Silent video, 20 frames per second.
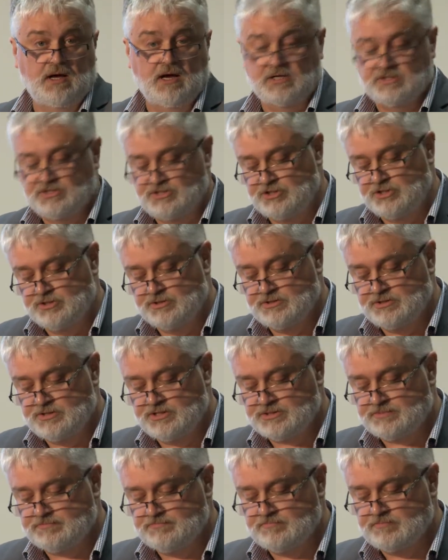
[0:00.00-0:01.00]

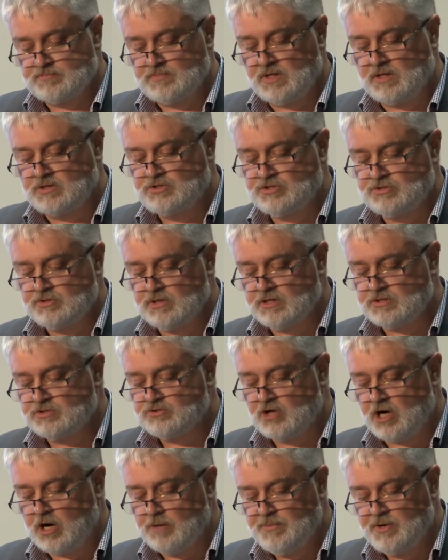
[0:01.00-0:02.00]
students, to La
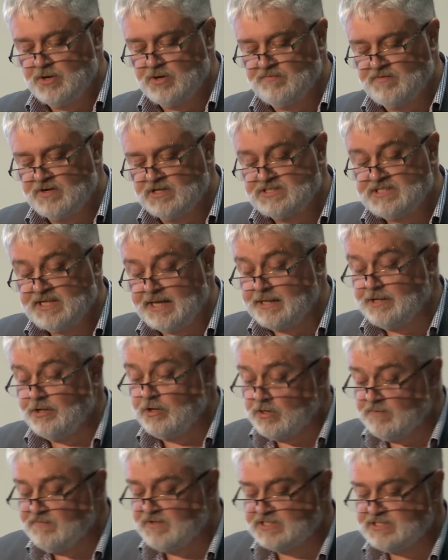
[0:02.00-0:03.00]
Trobe University and the
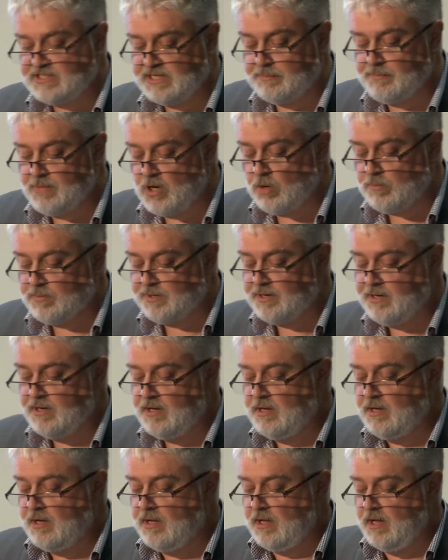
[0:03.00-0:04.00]
University of Melbourne,
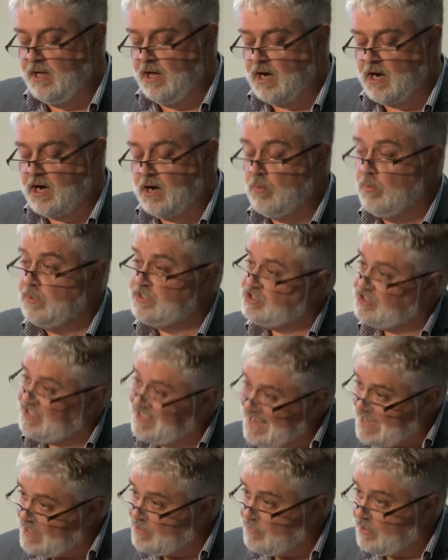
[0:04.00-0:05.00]
which
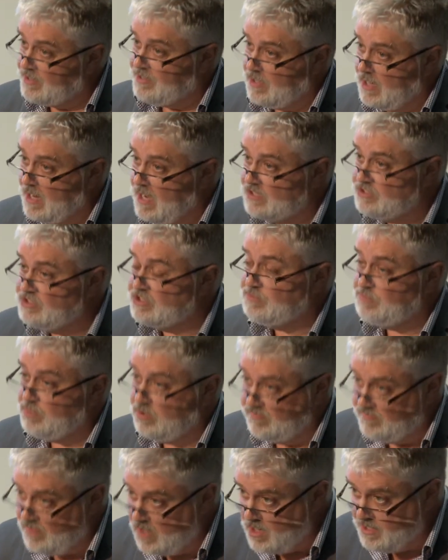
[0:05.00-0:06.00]
together are the largest
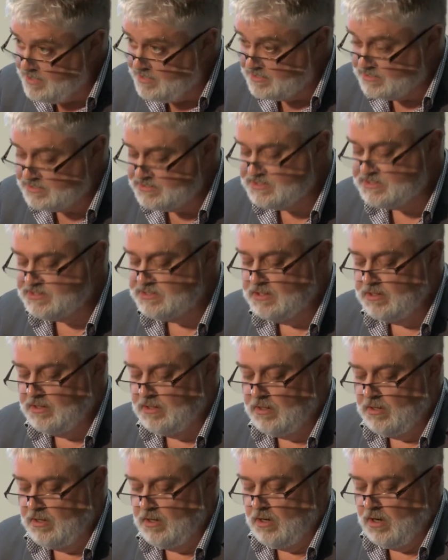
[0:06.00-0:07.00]
providers
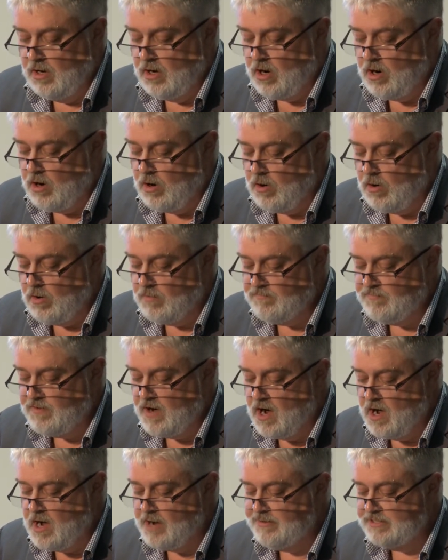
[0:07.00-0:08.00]
of
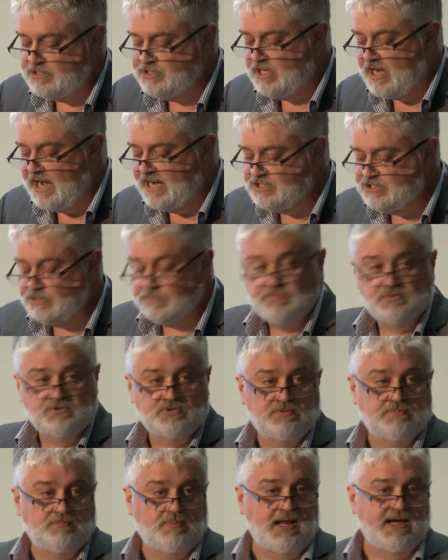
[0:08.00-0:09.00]
higher education
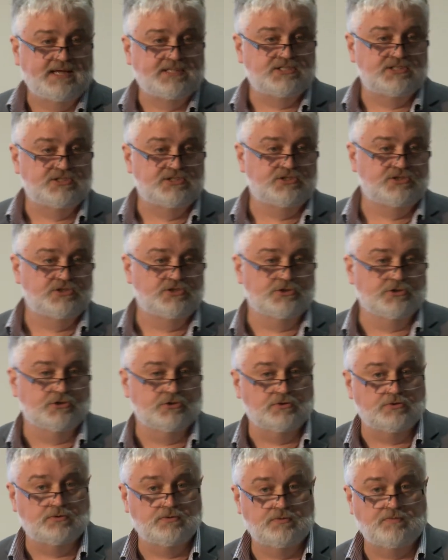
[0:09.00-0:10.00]
places
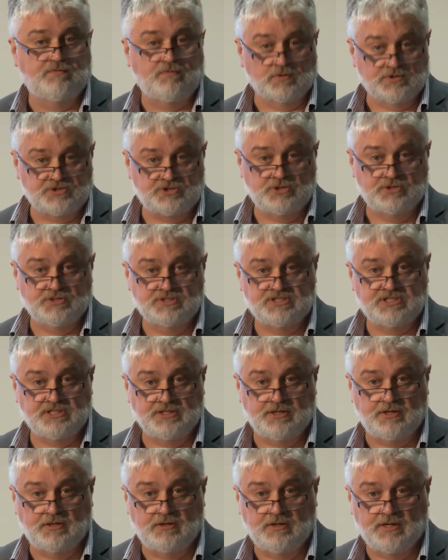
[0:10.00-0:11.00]
for students
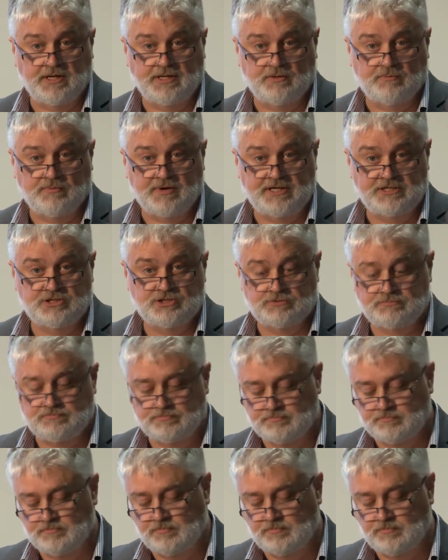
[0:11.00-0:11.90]
in the region.